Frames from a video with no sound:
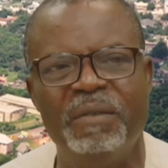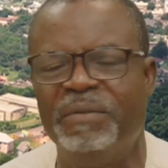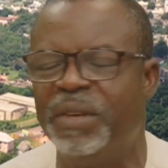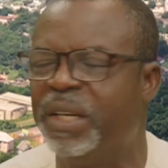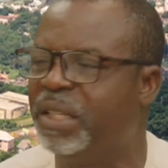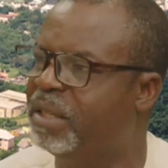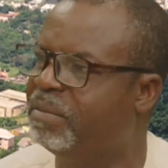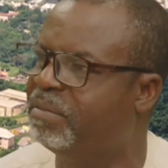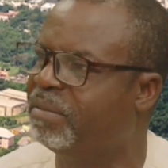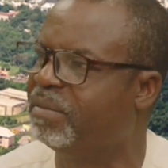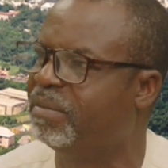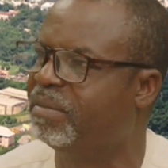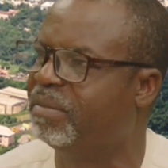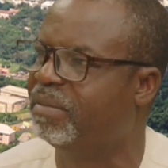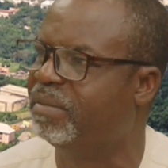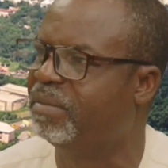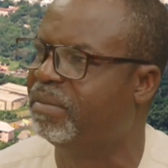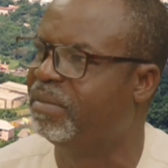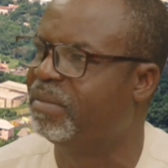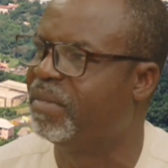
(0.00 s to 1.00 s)
a victim.
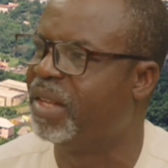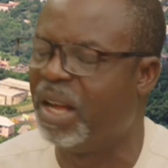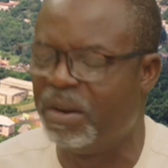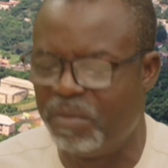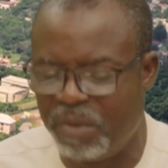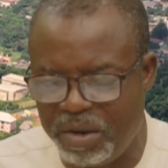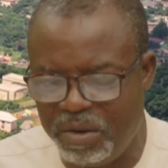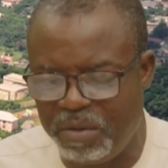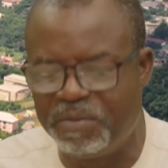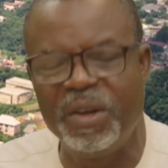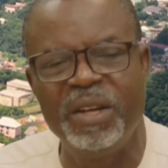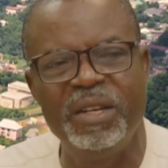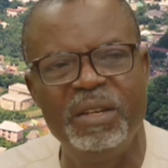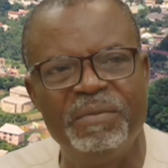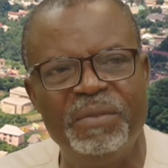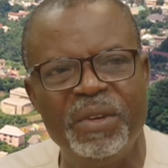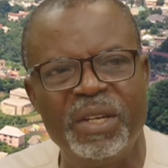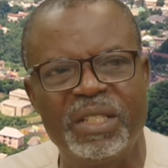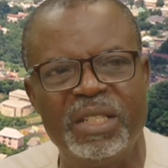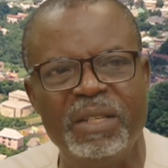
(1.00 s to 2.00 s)
And when you fall
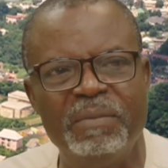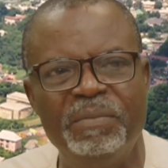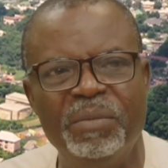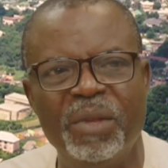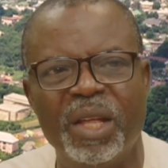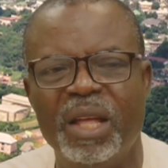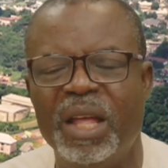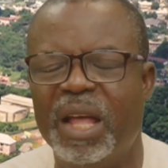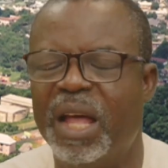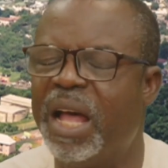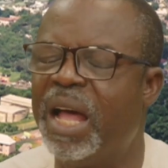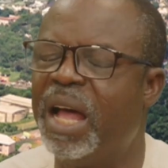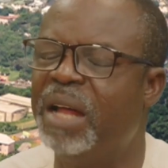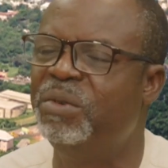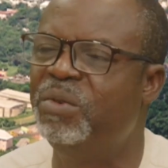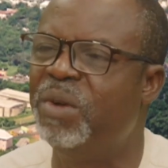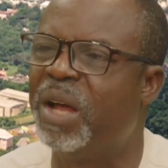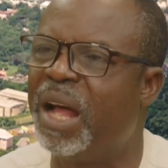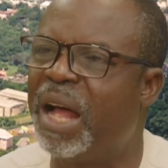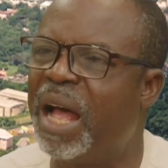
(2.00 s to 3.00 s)
a victim
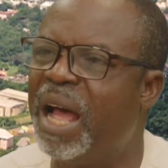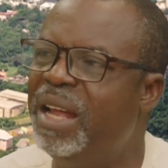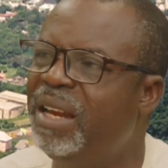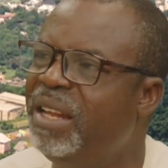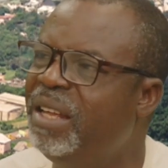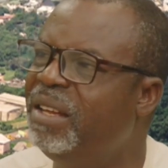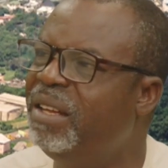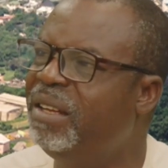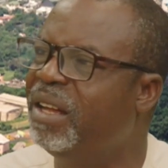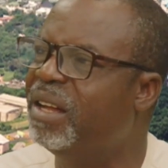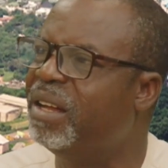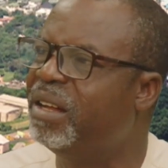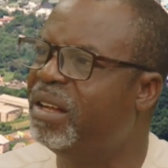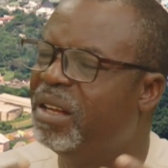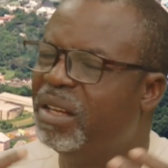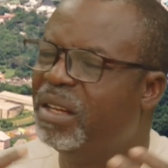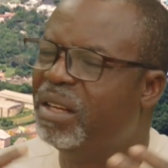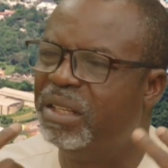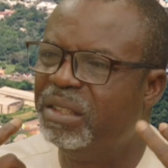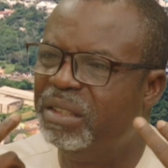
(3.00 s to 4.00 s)
and you are highly
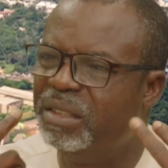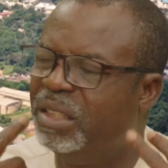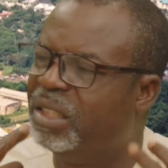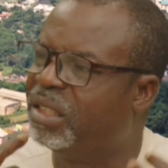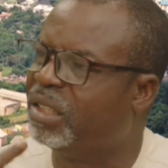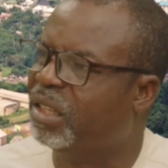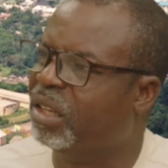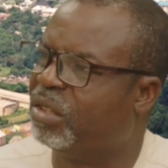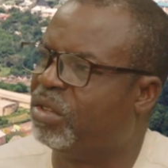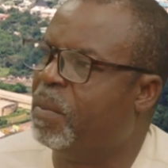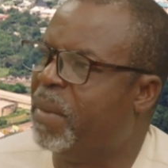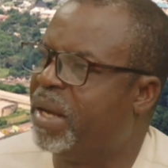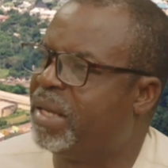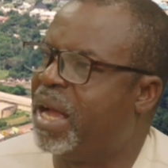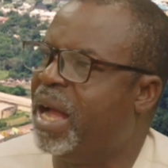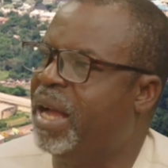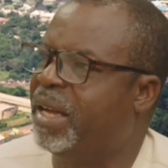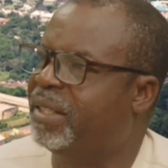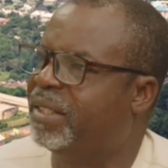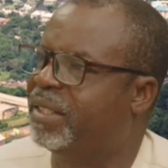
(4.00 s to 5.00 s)

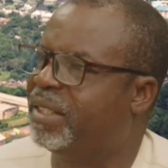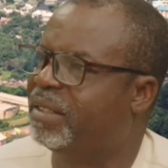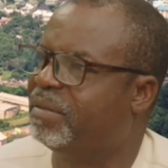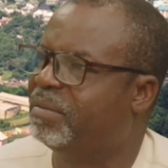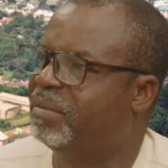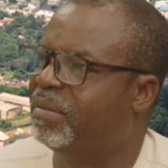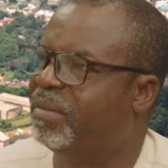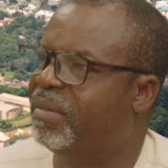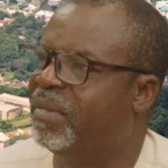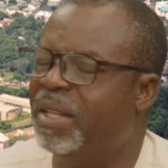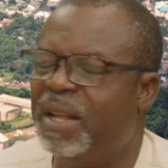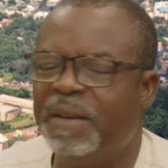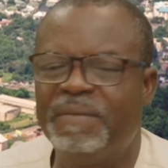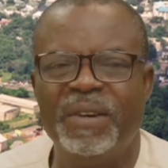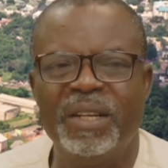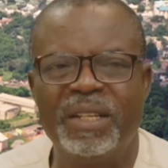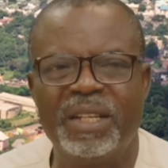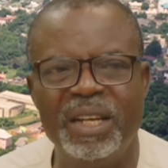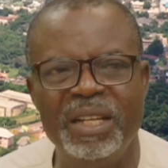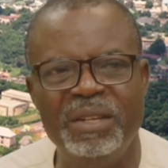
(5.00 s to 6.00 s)
traumatized,
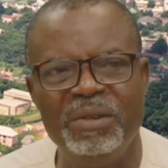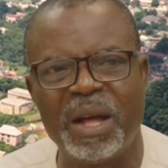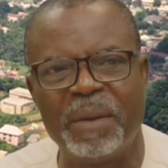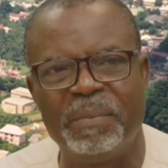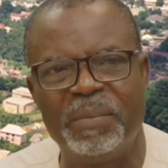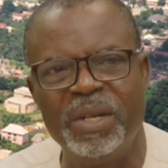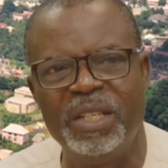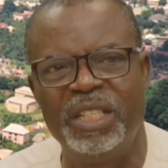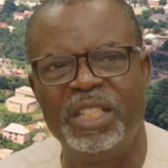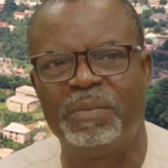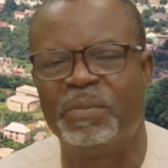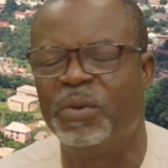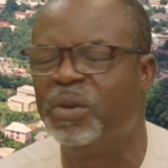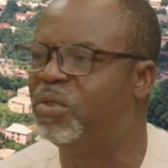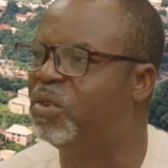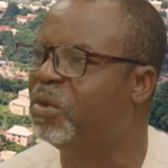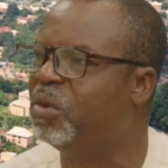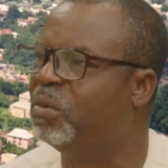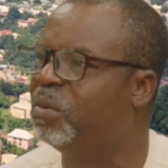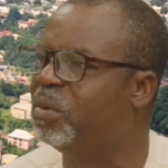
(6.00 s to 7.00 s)
definitely you are
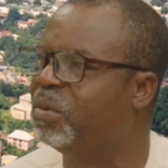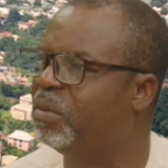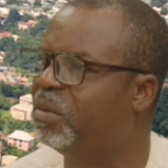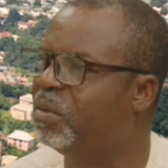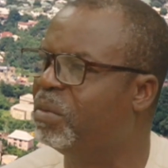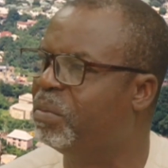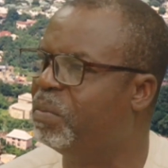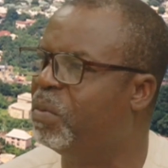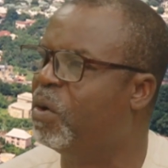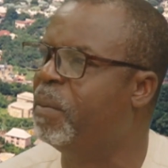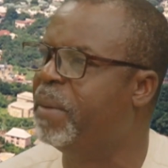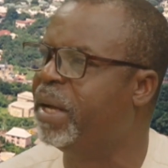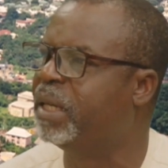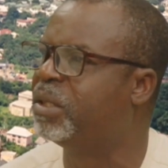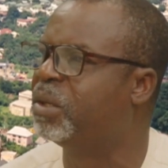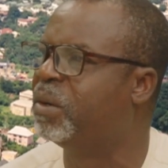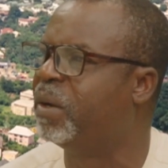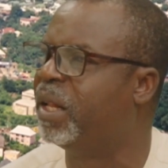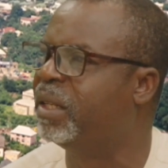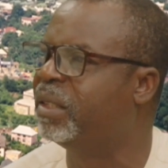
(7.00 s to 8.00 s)
predisposed to poor
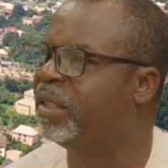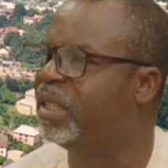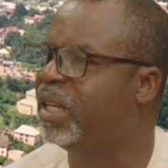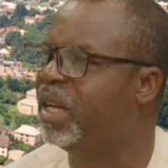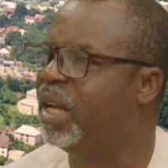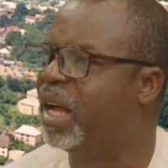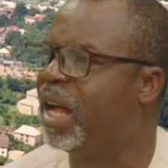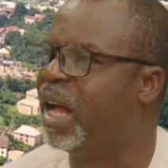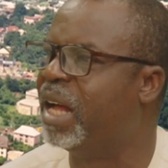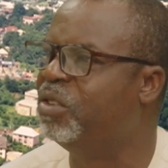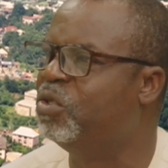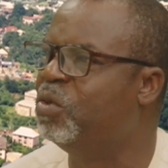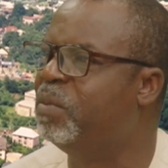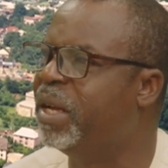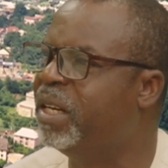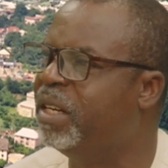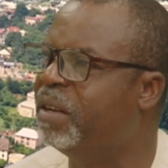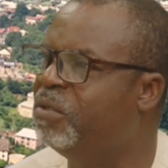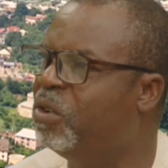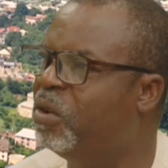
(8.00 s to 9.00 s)
mental health, and you
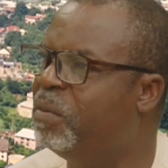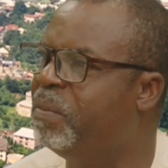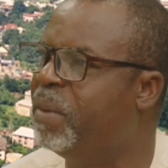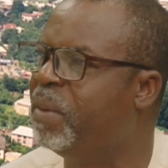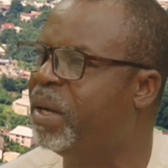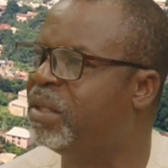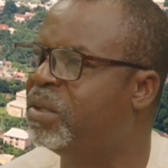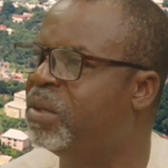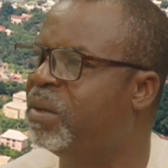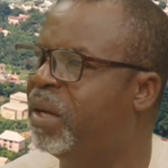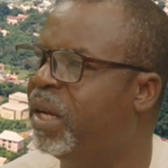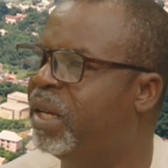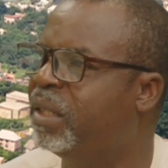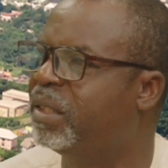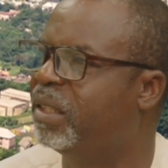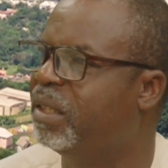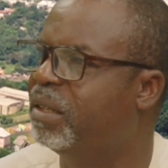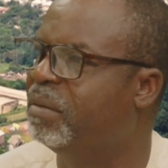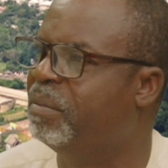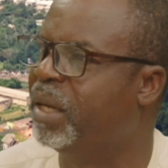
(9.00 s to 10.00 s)
may develop
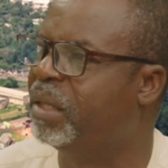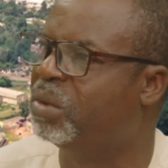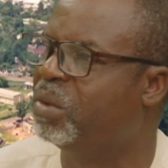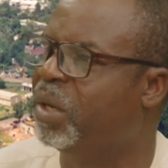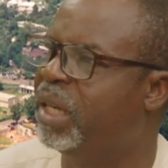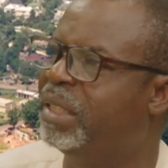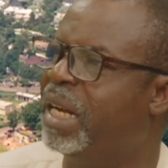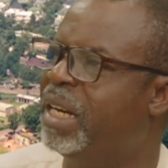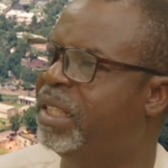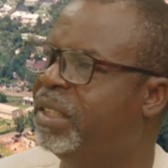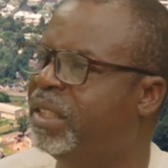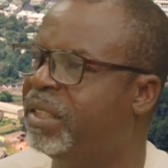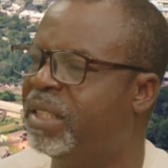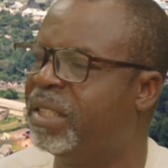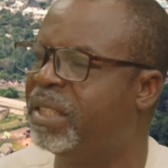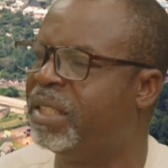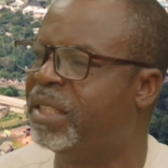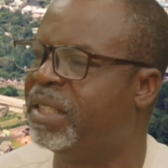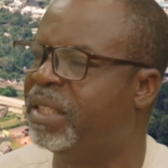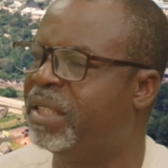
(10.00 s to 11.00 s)
mental health
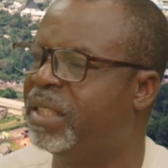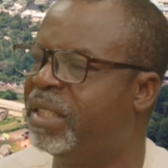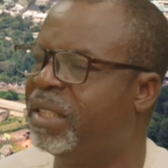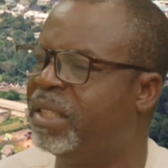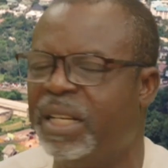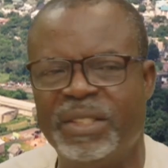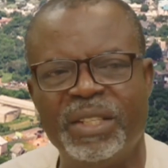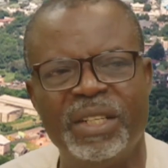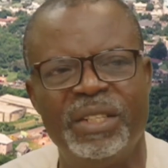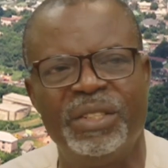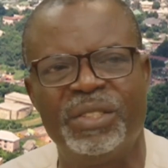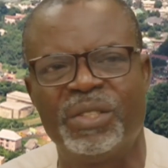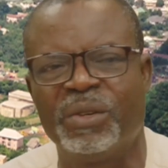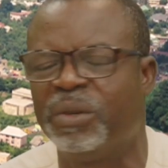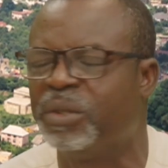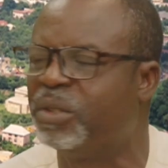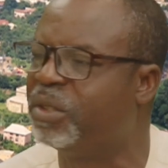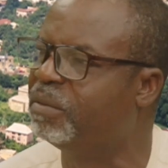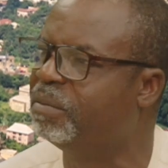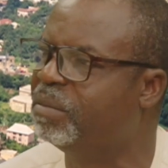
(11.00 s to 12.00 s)
challenges as a
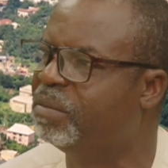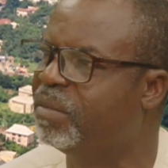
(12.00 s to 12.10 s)
result.